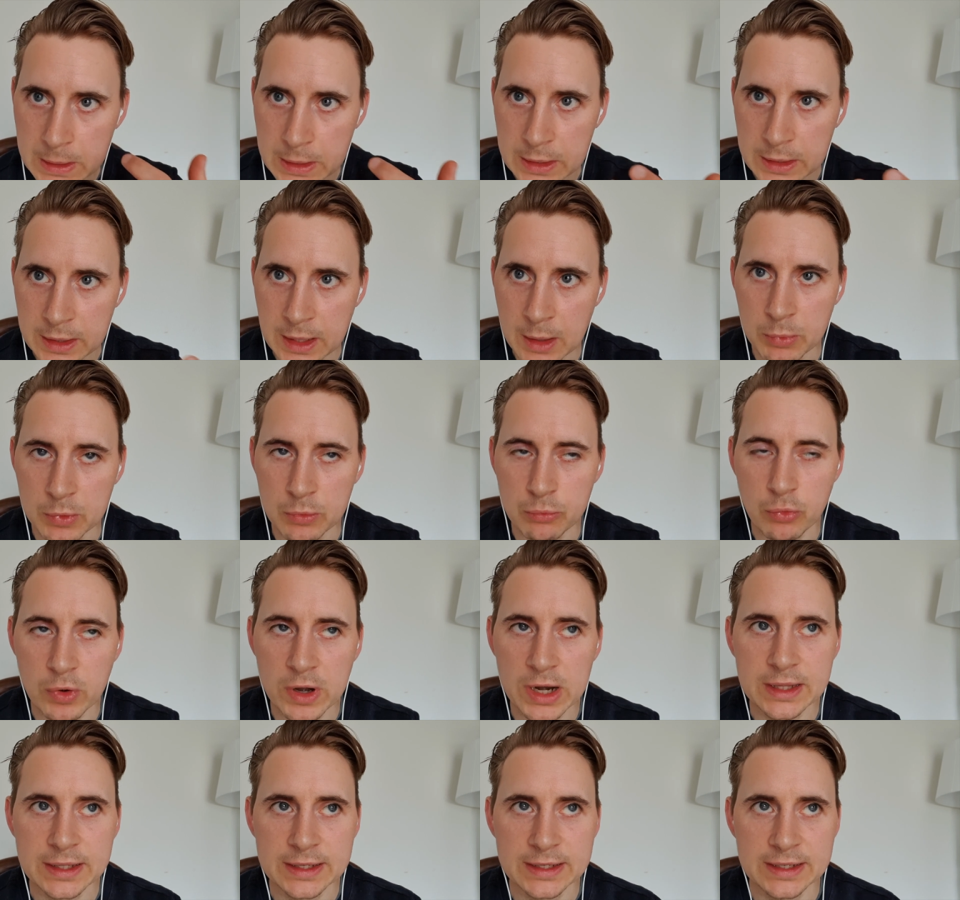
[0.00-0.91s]
then we
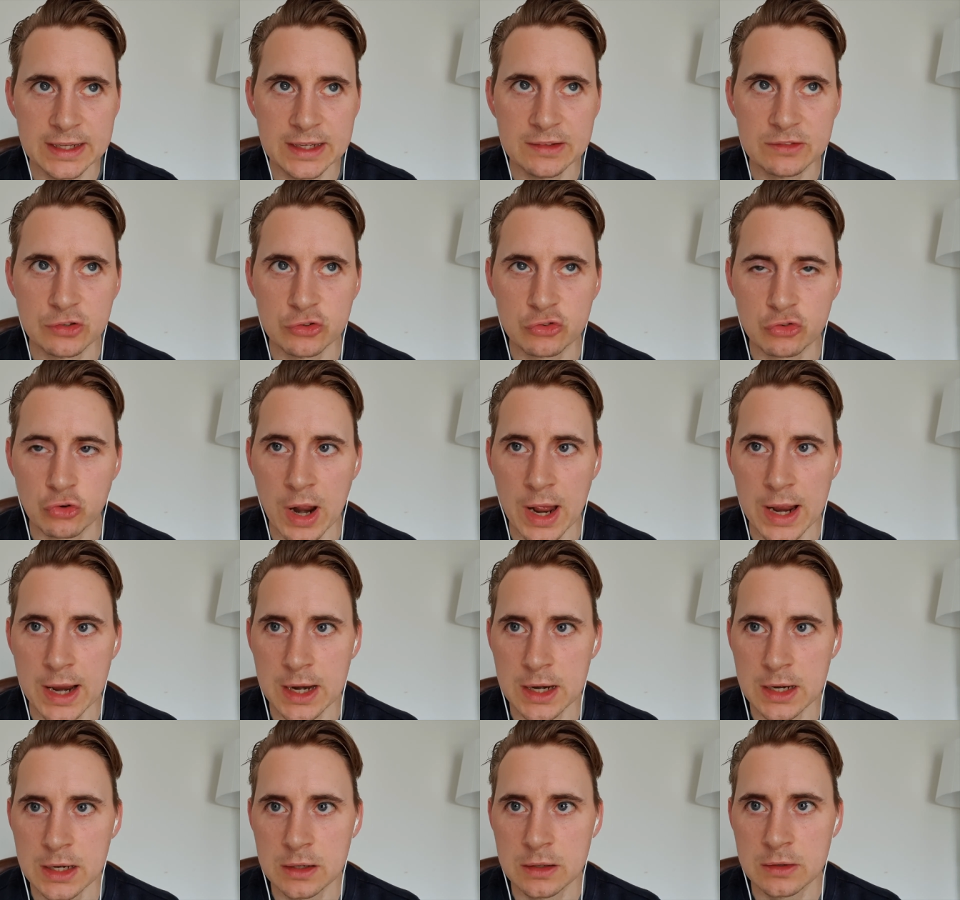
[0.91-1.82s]
really need to try
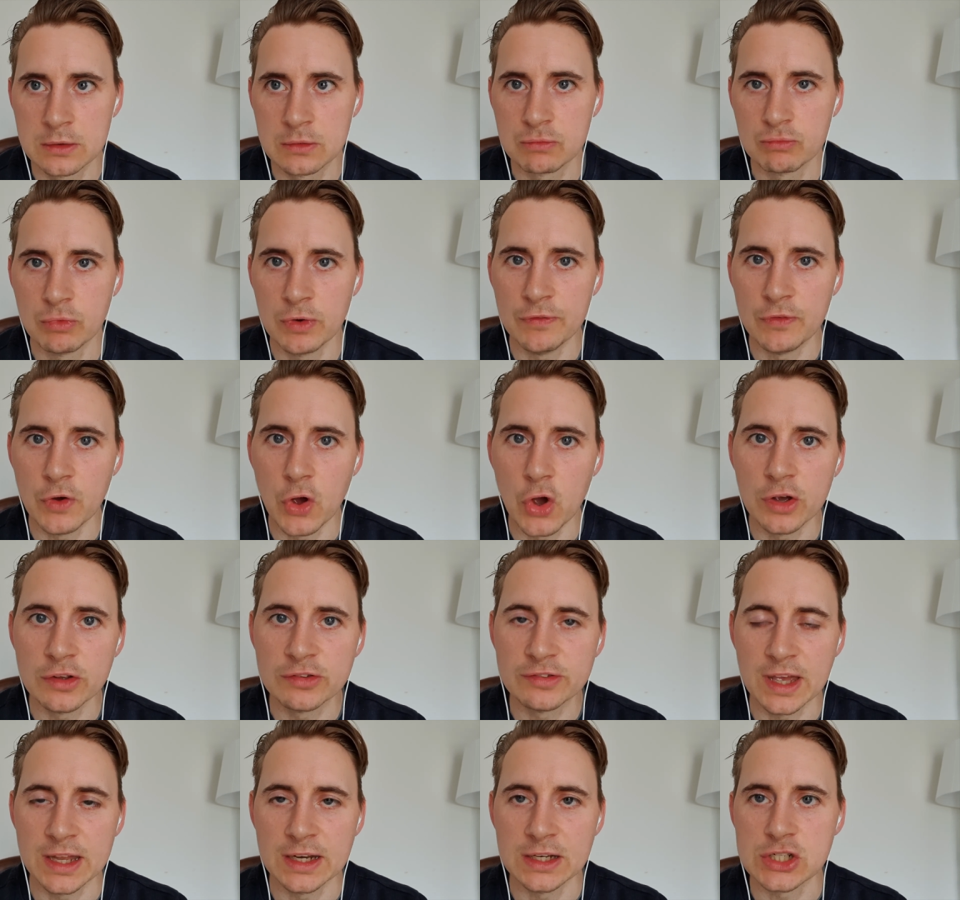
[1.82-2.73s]
and
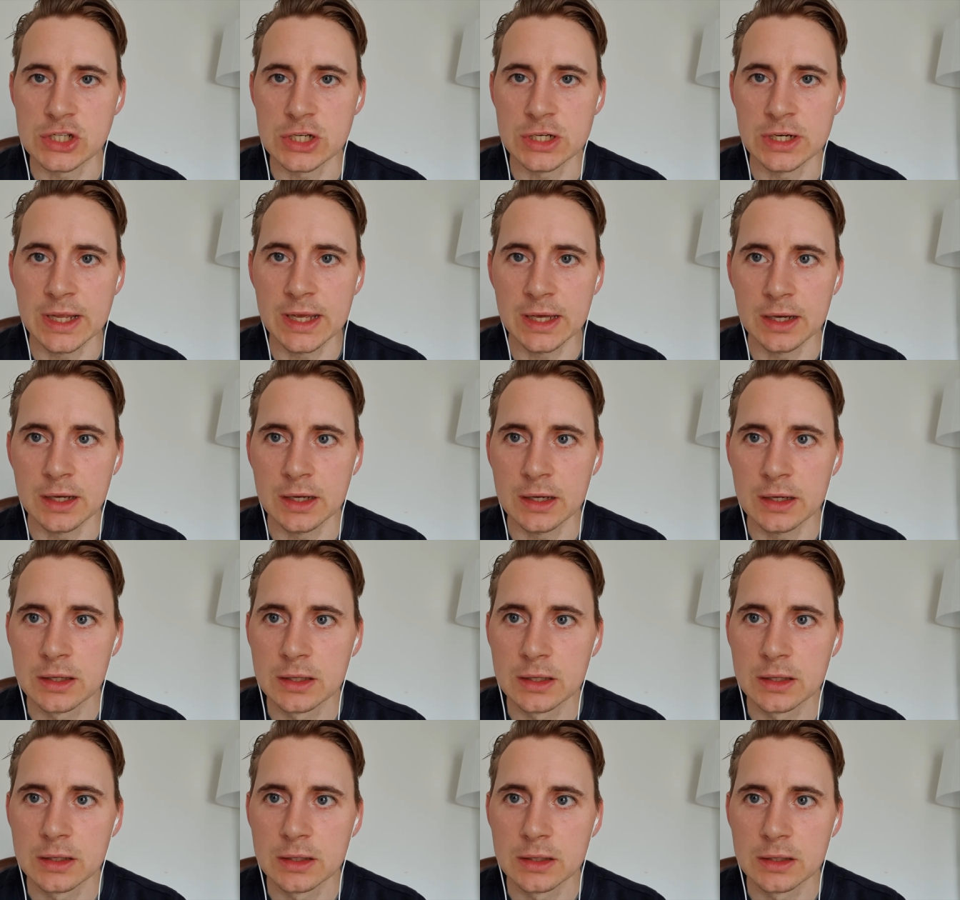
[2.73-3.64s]
reverse engineer
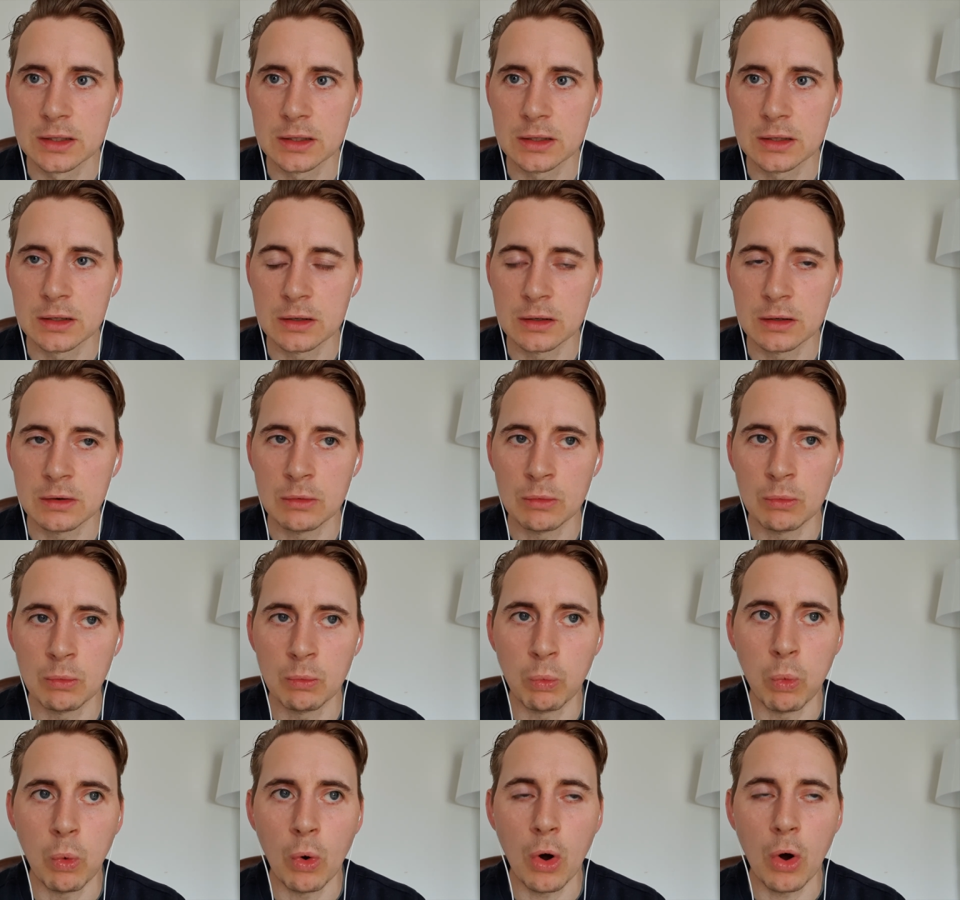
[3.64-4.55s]

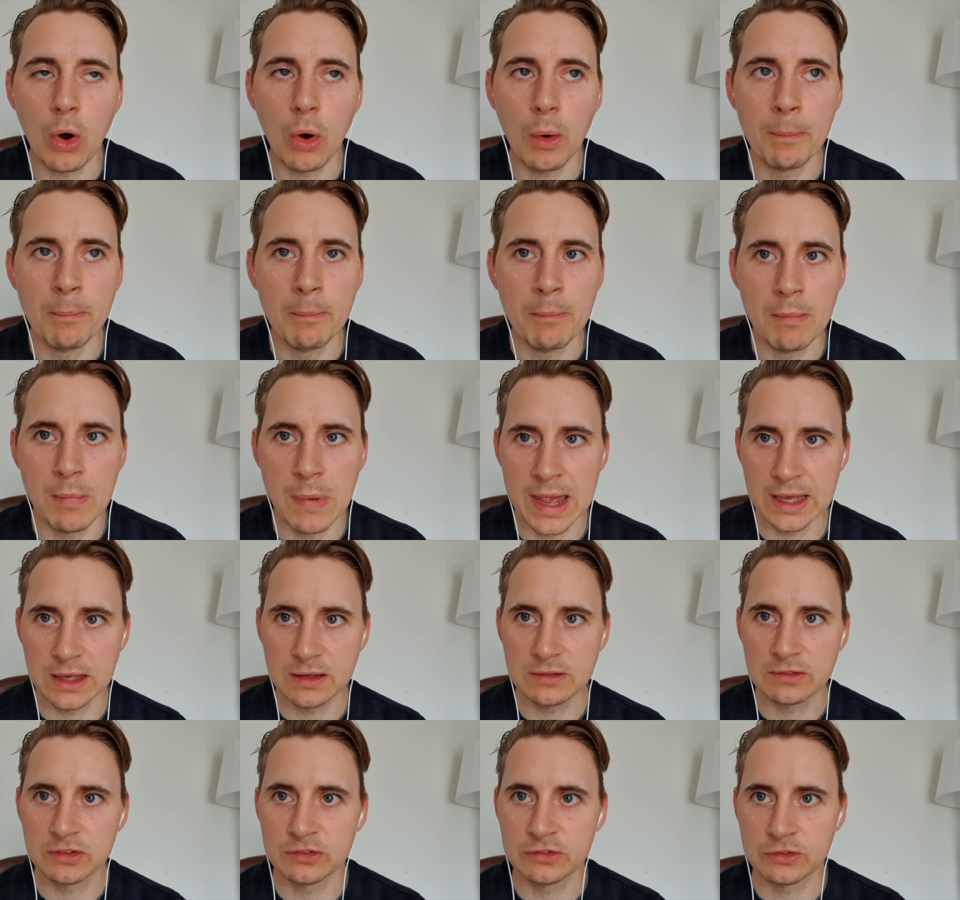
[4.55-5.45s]
what
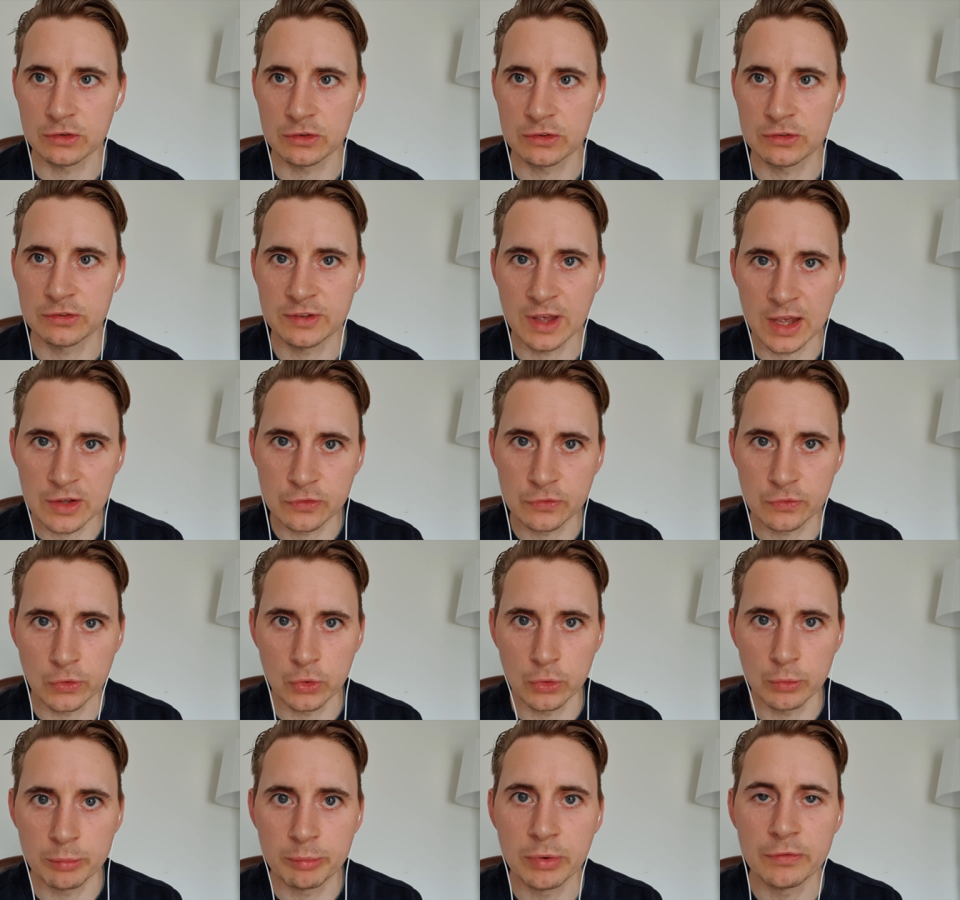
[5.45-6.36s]
makes a
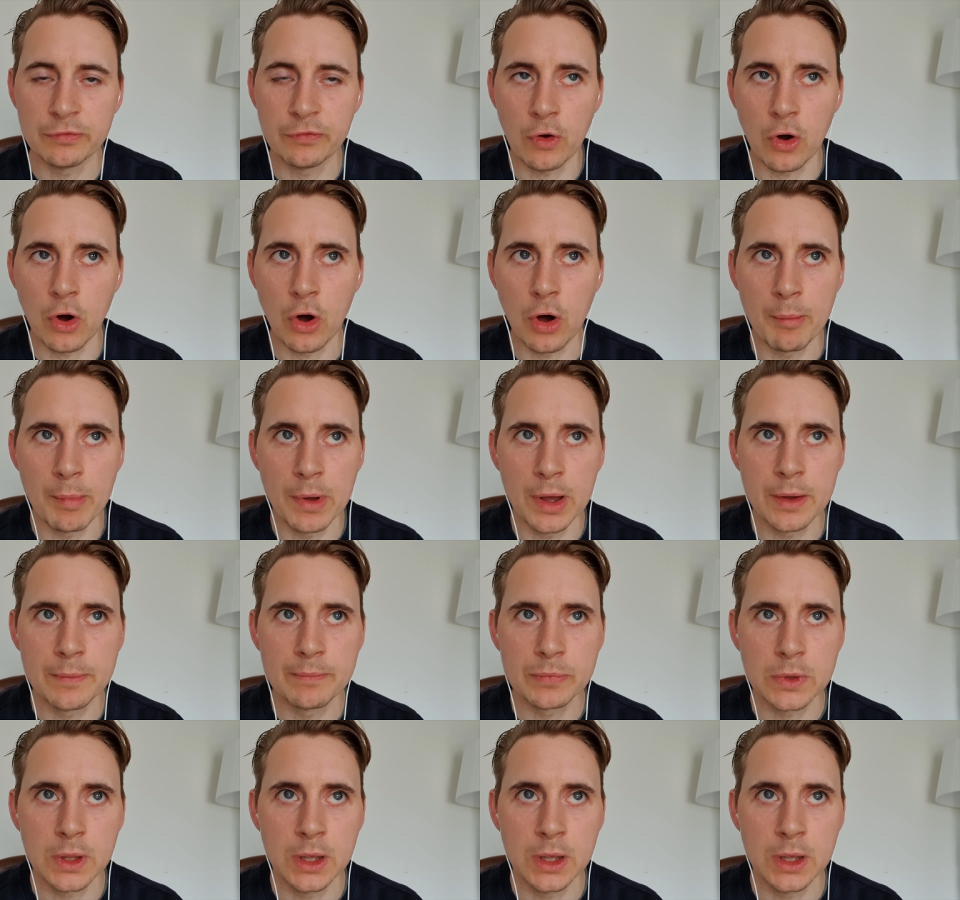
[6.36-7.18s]
successful performer.